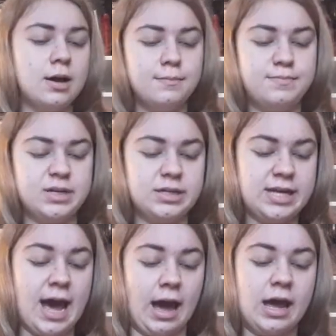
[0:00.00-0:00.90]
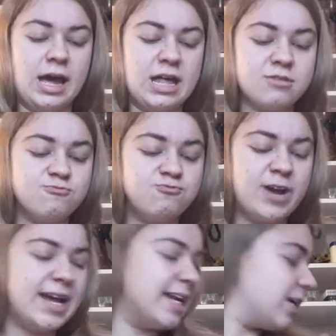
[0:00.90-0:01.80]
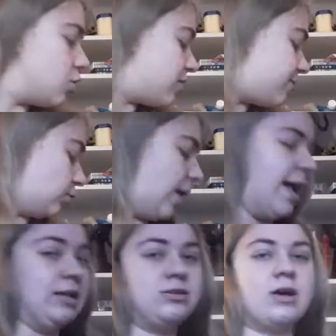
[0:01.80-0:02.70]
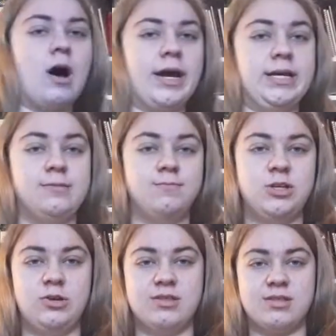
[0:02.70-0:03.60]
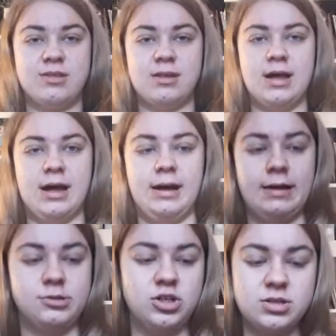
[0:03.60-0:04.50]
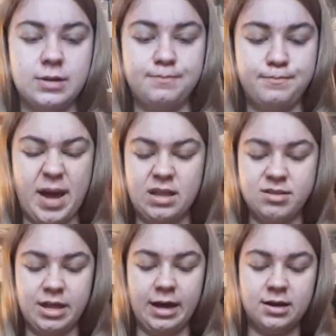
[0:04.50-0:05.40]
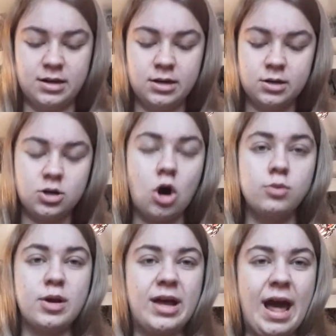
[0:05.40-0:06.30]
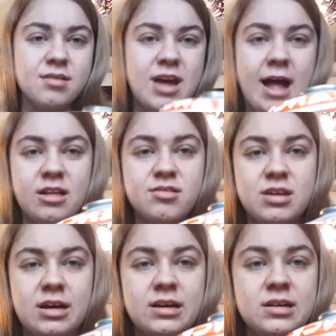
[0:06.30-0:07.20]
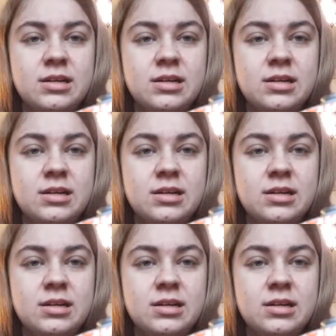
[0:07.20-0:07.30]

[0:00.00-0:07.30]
But yeah, it's really useful, and I use just a basic common gas canister.